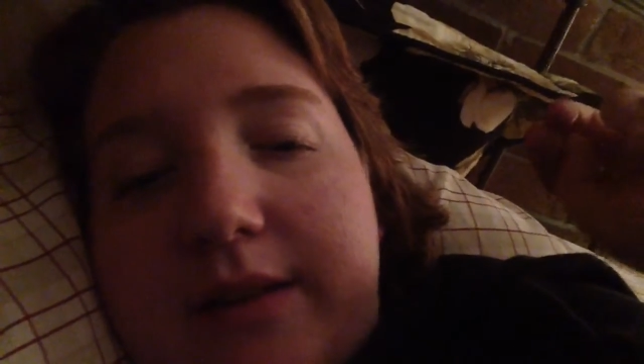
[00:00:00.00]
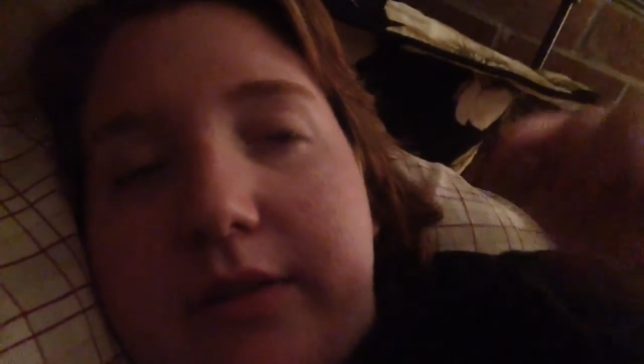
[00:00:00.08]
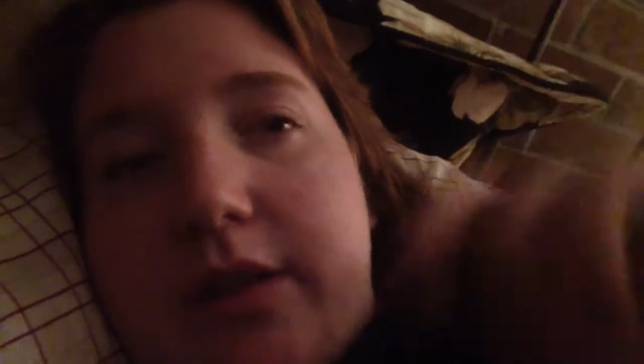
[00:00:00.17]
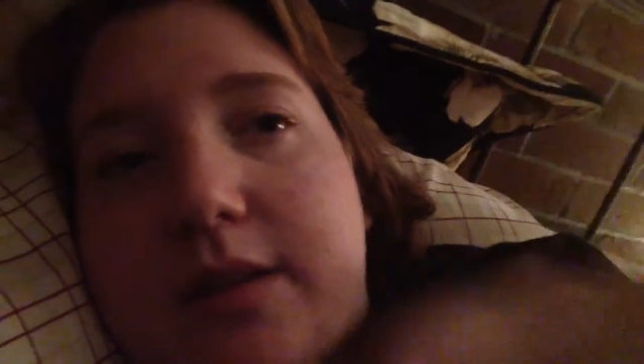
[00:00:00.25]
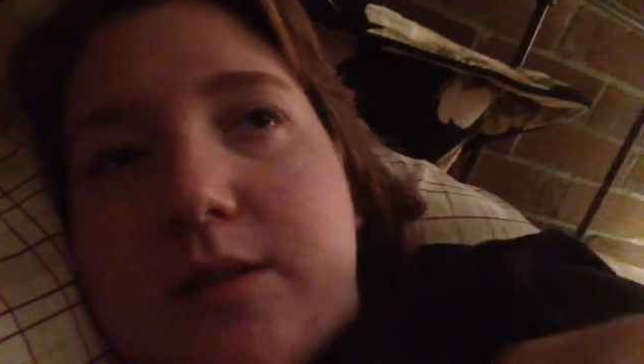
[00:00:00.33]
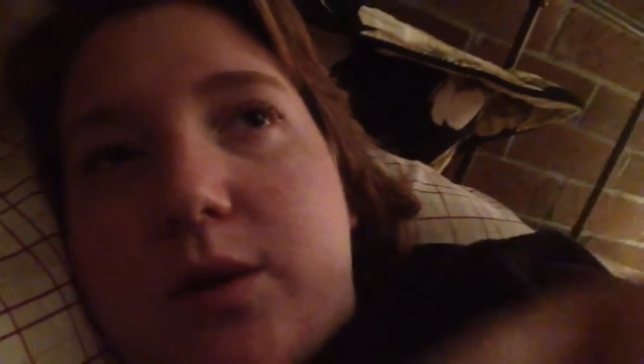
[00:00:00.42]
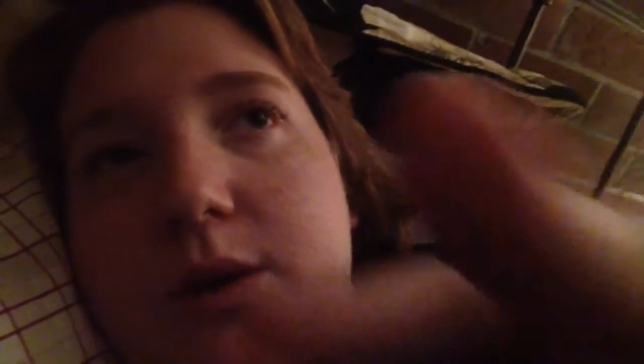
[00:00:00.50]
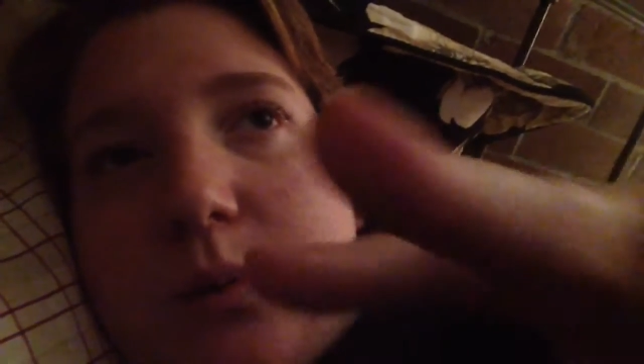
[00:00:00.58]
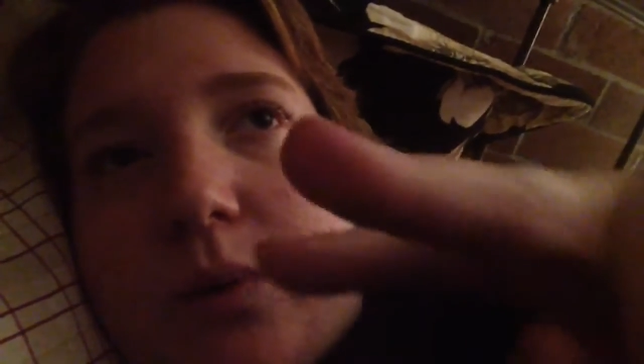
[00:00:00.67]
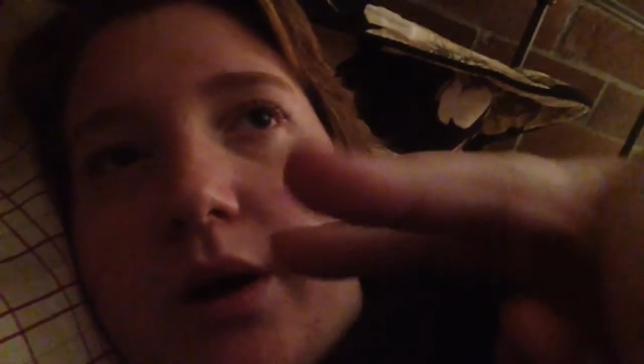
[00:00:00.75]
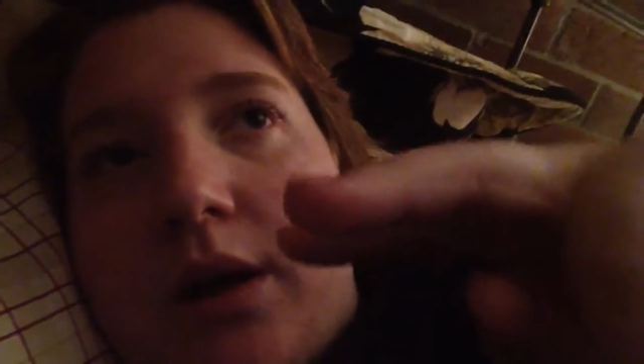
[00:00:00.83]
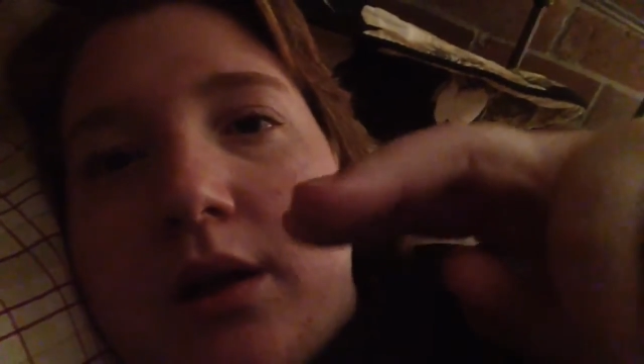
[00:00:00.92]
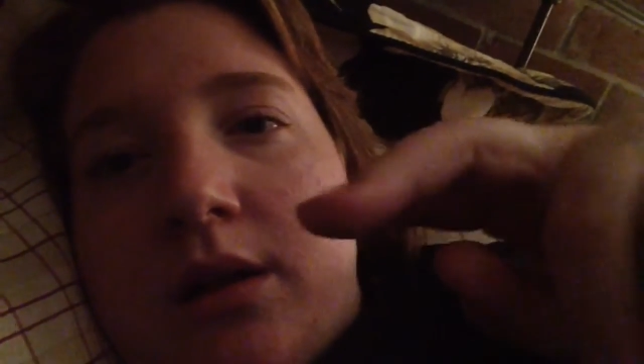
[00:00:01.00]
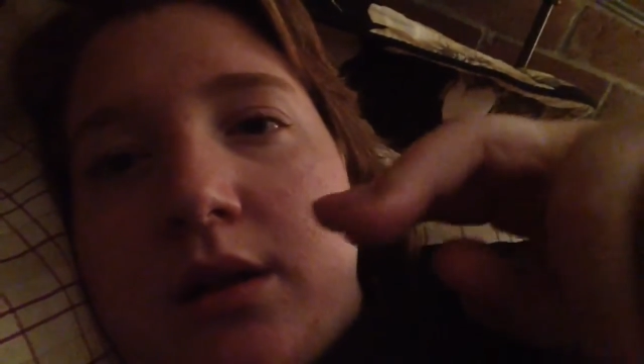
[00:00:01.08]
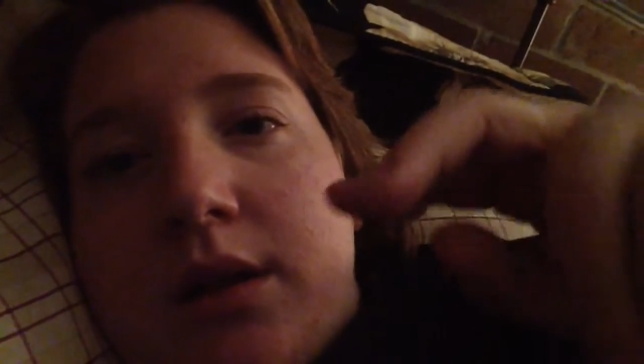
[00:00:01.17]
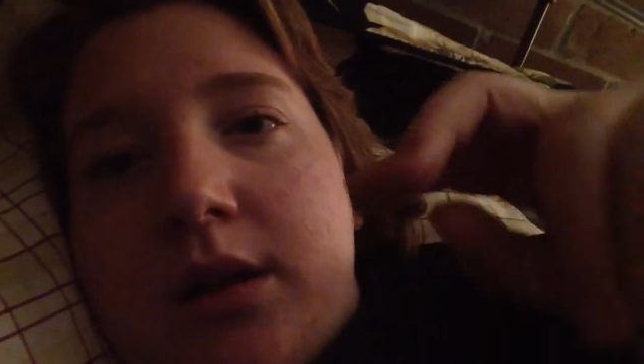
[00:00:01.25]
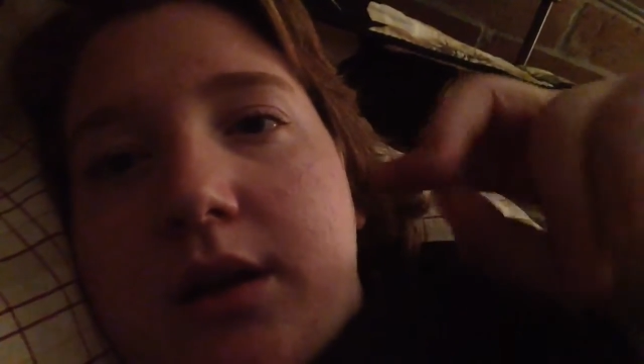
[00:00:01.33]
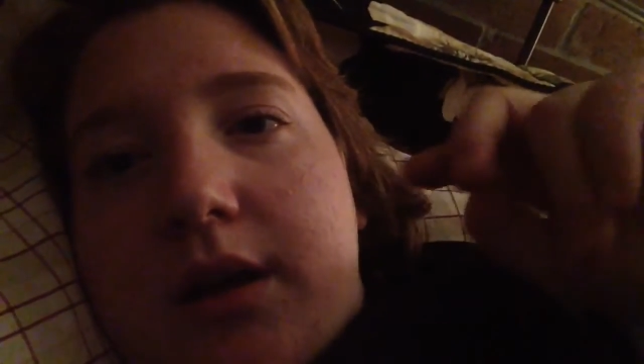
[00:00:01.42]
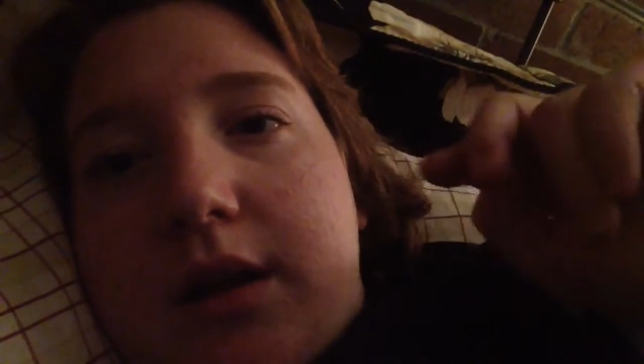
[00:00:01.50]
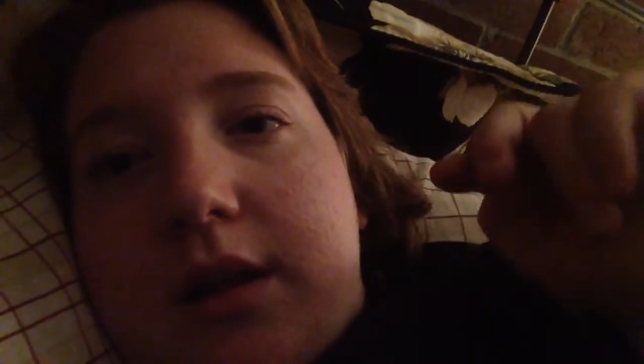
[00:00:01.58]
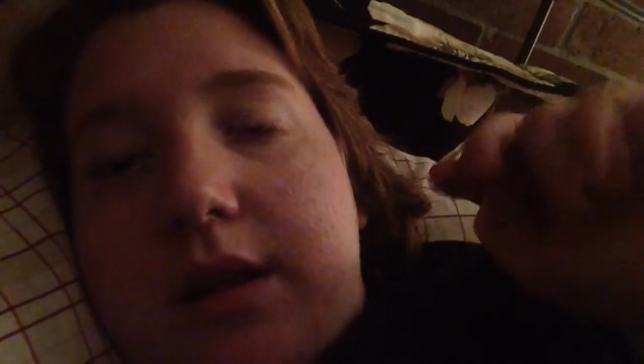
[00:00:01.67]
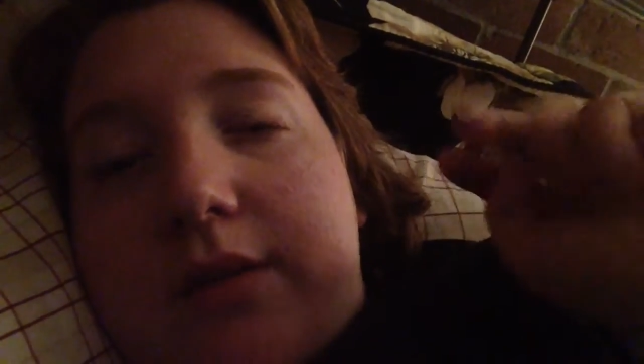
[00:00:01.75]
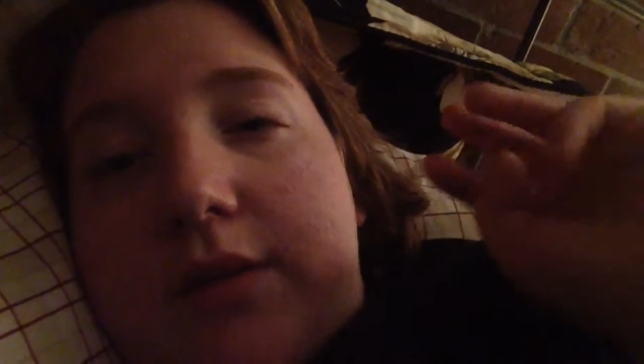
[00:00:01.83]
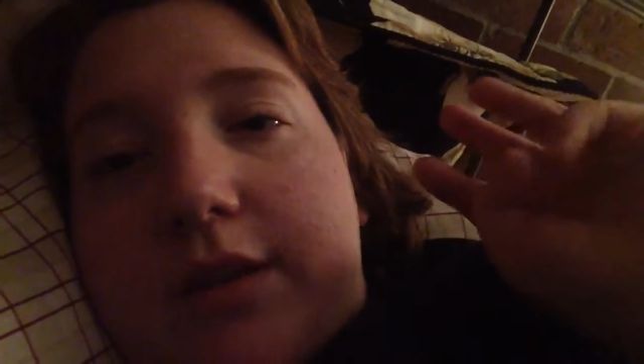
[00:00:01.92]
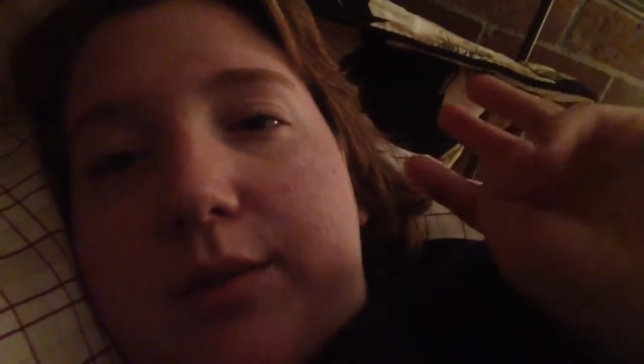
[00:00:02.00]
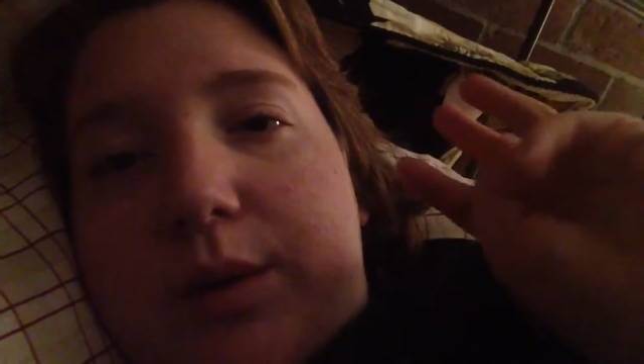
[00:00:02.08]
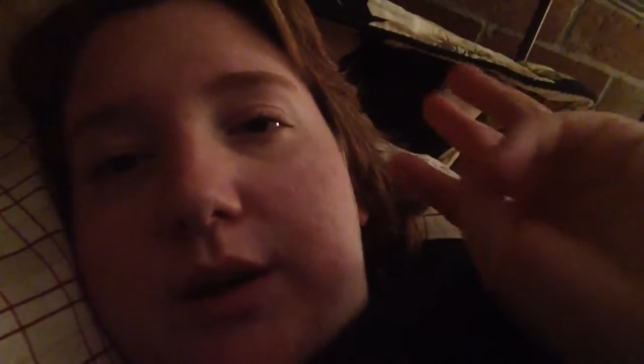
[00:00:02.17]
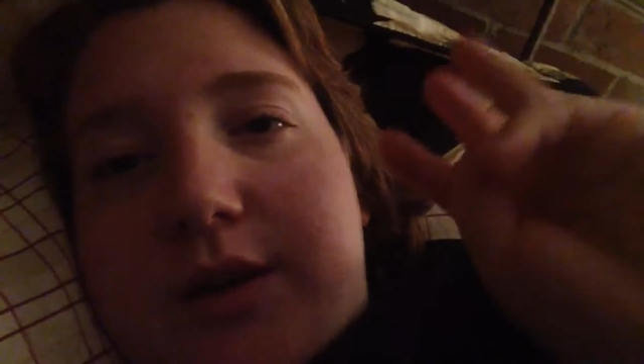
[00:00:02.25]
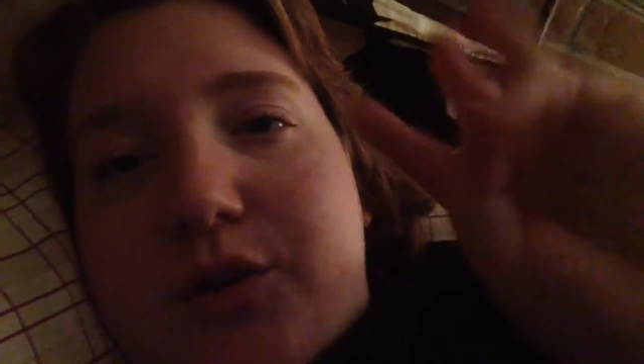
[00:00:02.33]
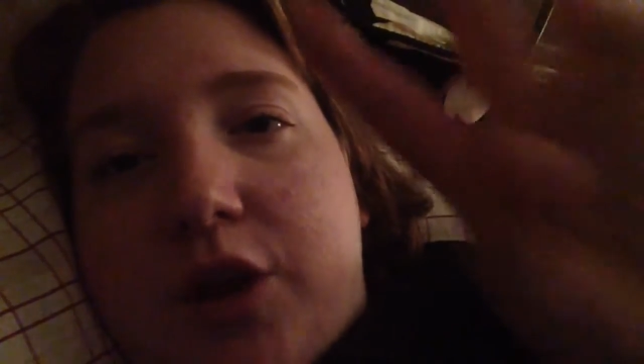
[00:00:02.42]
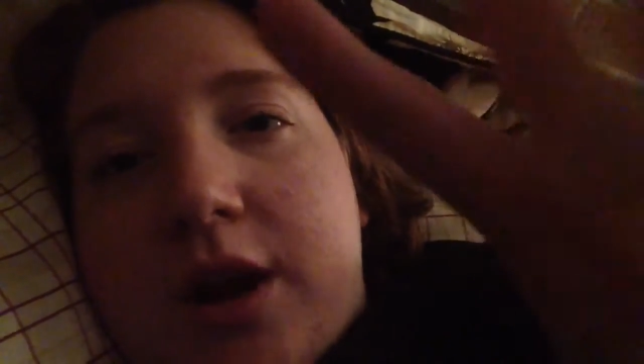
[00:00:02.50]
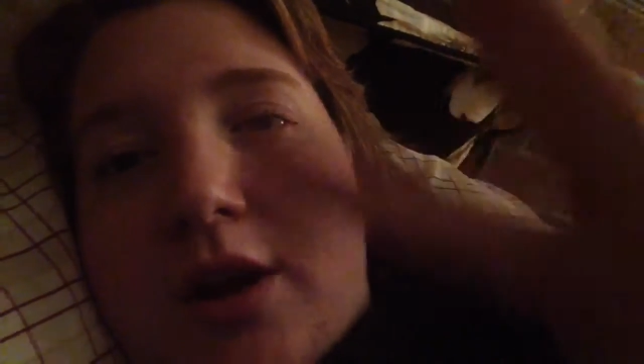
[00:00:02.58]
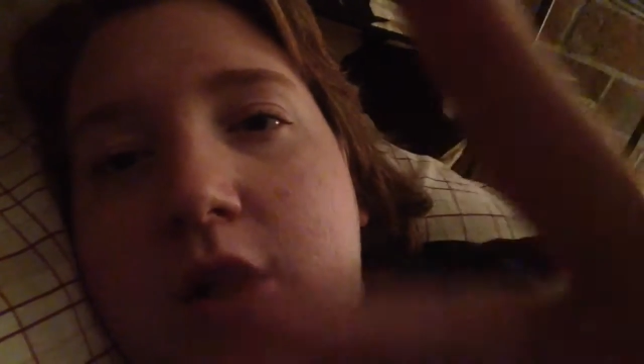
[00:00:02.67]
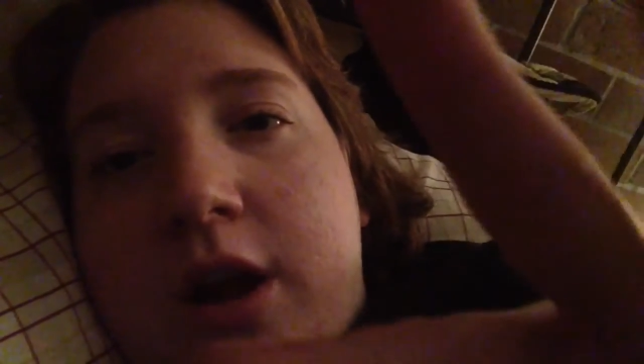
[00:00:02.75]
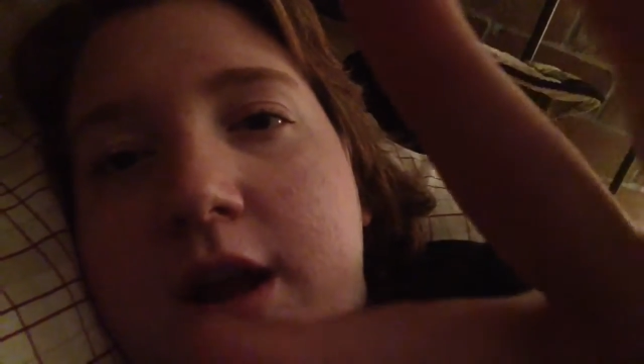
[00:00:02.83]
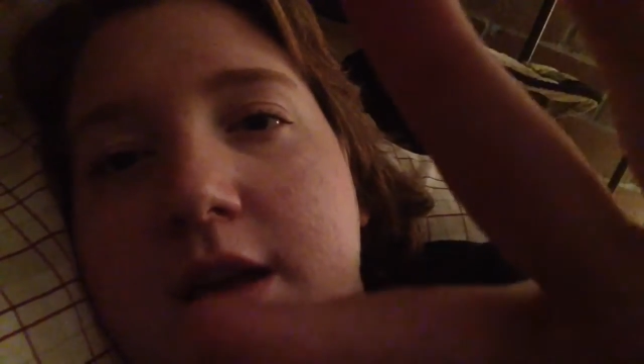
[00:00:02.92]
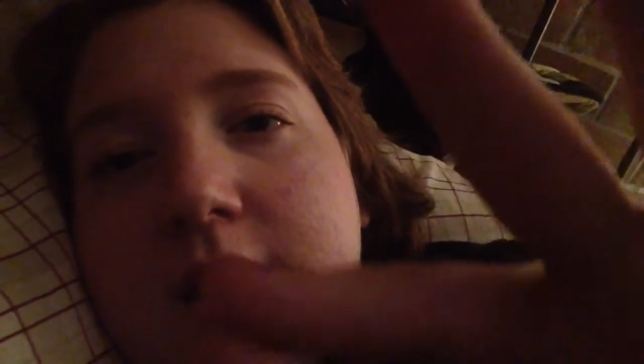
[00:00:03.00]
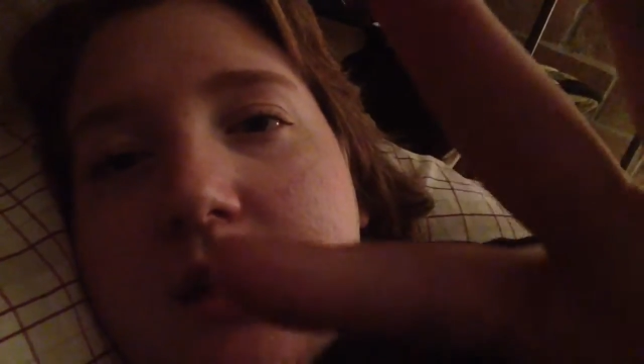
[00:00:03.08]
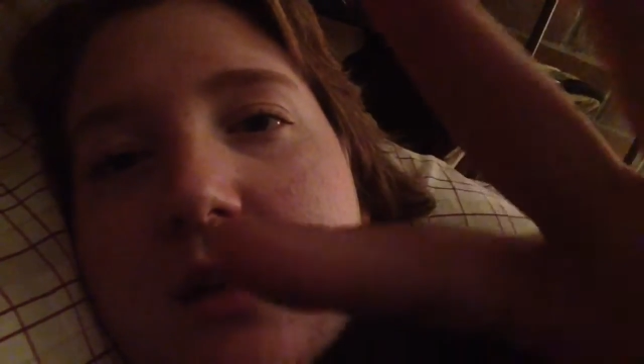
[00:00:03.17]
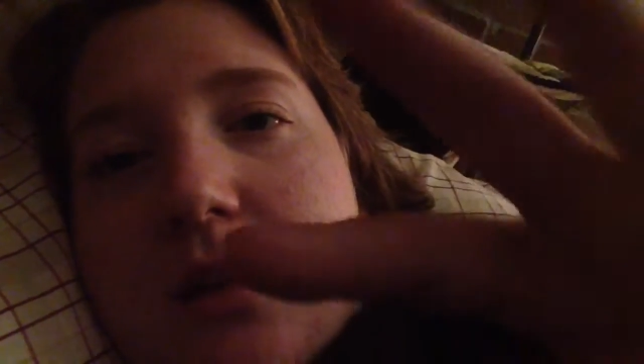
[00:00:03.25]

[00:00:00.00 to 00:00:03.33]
everything's going well, even if work is cray cray.